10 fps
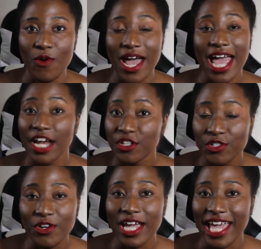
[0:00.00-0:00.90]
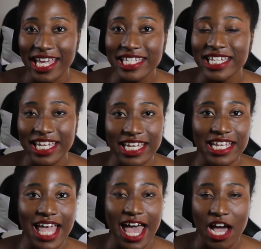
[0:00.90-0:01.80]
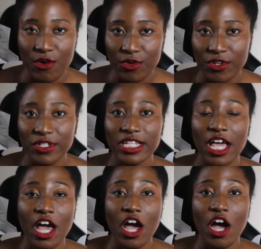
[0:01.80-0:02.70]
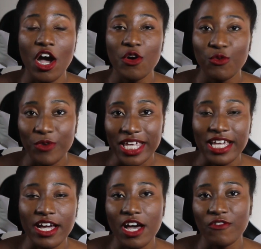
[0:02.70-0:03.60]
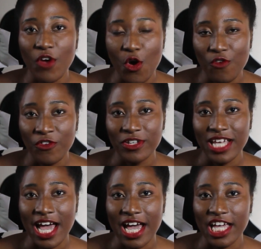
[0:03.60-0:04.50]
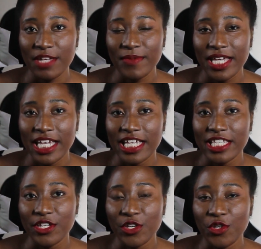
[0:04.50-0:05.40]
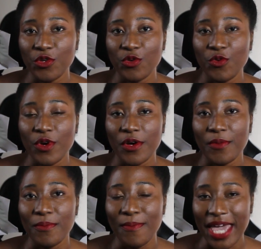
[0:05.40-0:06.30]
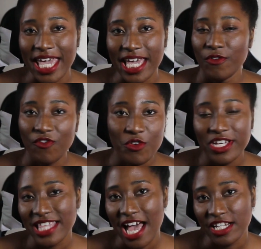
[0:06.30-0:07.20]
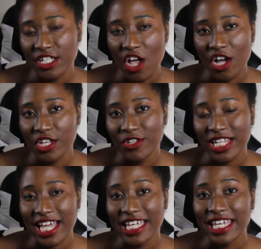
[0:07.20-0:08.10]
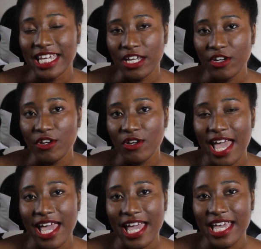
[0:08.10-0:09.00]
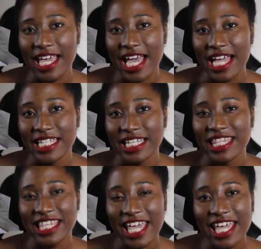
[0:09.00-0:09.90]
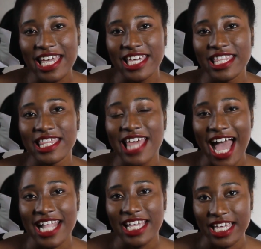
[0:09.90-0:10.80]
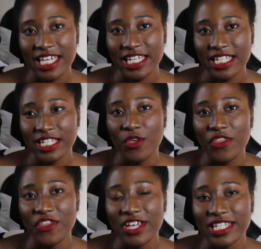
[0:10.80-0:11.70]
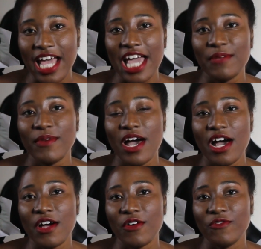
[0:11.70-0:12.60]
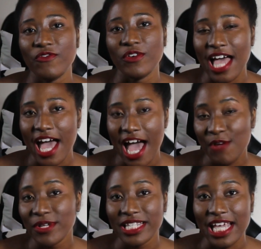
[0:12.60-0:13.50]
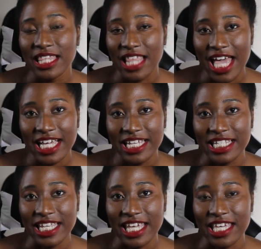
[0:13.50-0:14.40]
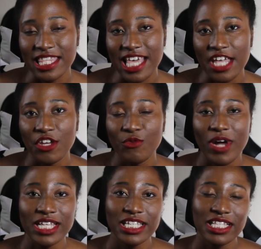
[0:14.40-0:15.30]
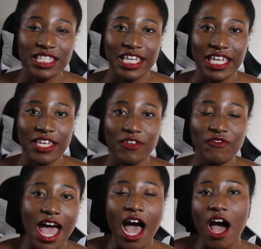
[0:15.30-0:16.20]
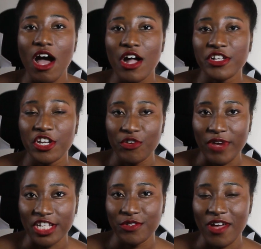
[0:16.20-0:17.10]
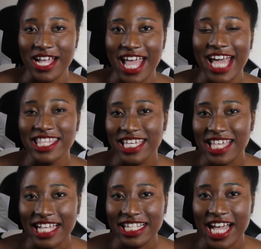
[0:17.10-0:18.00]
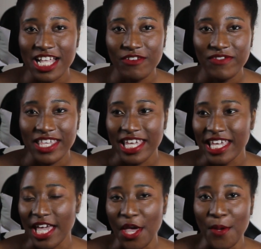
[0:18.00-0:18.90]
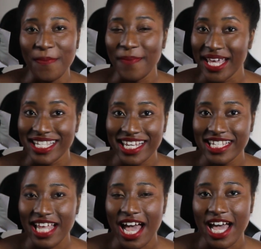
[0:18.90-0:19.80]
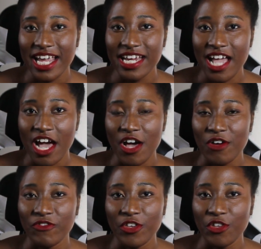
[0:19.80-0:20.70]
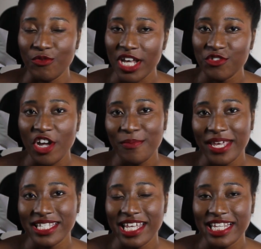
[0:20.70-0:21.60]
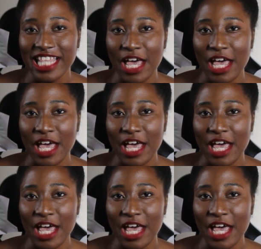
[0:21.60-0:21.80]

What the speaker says: extra 18 hours a week of overtime to make $40,000 a year and think that is the type of, I would say, legacy that you'd want to leave on your restaurant. I think that's kind of the messy side of the restaurant business that